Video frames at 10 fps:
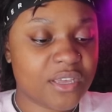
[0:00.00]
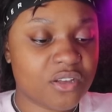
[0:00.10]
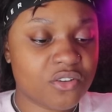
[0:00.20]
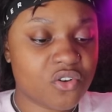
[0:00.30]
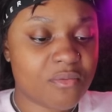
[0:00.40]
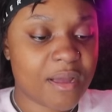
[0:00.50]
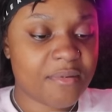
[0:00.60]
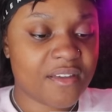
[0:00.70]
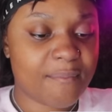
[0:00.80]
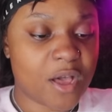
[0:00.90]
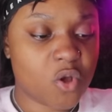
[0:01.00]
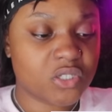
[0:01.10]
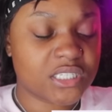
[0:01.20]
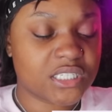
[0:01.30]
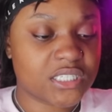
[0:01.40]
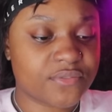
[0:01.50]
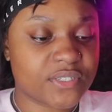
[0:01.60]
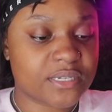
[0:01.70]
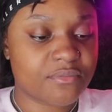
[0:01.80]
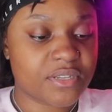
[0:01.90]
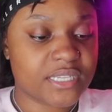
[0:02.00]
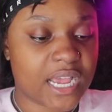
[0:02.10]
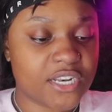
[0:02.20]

Mango, you remind me of my older sister for some reason.